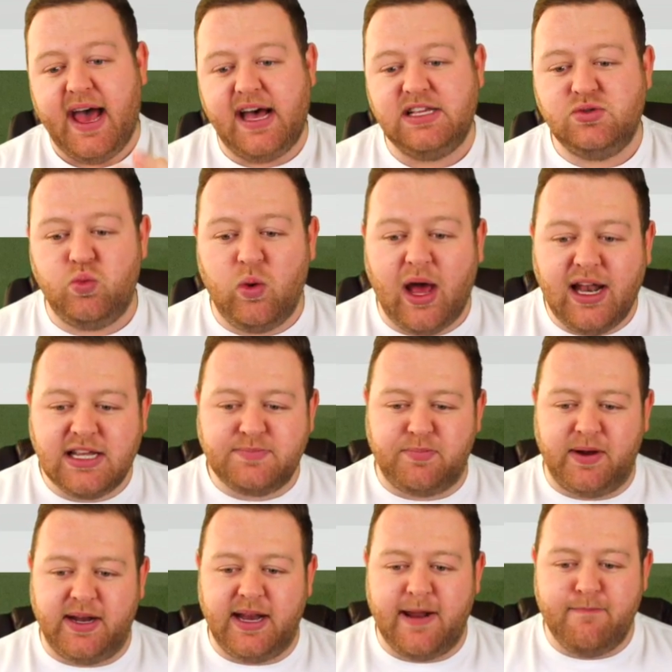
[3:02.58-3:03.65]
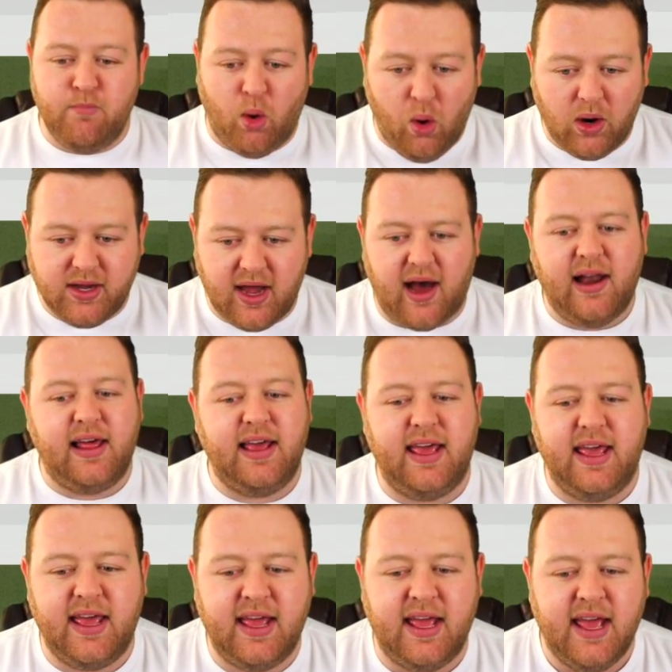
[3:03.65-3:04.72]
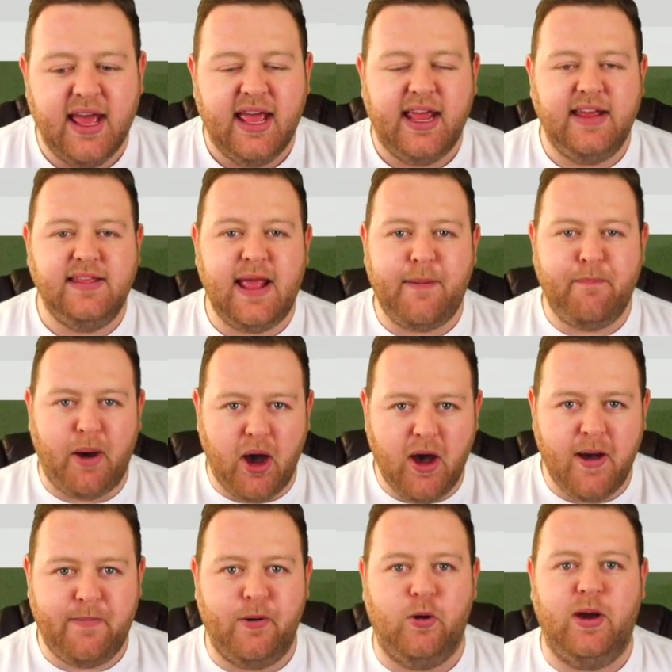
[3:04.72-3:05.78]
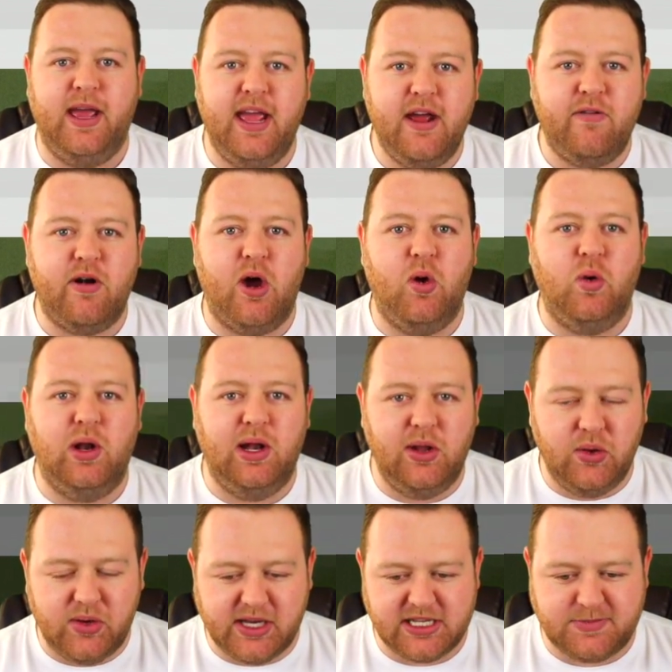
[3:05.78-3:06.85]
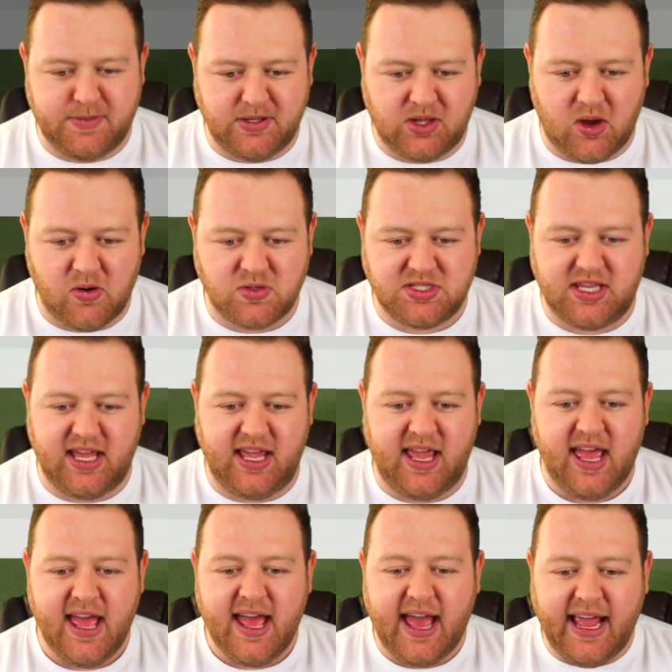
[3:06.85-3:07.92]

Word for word: as well as bringing in more colour here in the purple hero Lucas Podolski,